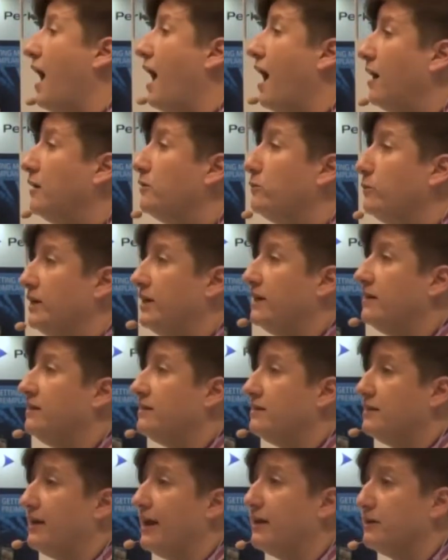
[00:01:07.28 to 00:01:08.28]
And we can
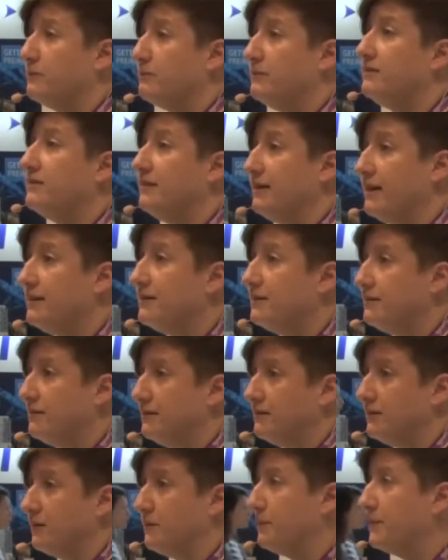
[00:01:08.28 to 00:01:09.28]
detect
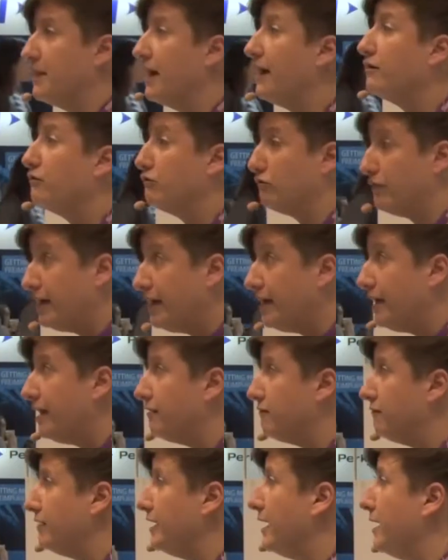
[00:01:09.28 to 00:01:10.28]
mosaicism, that grey
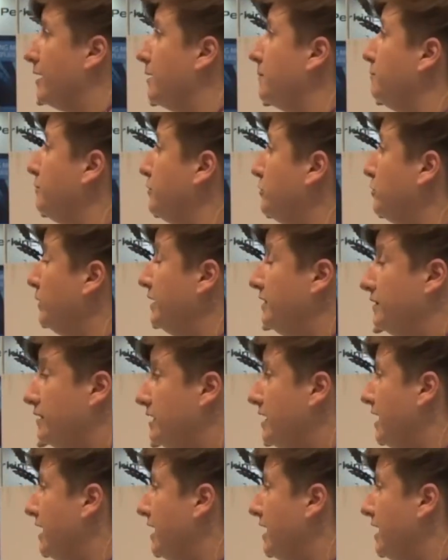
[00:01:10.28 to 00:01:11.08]
area between the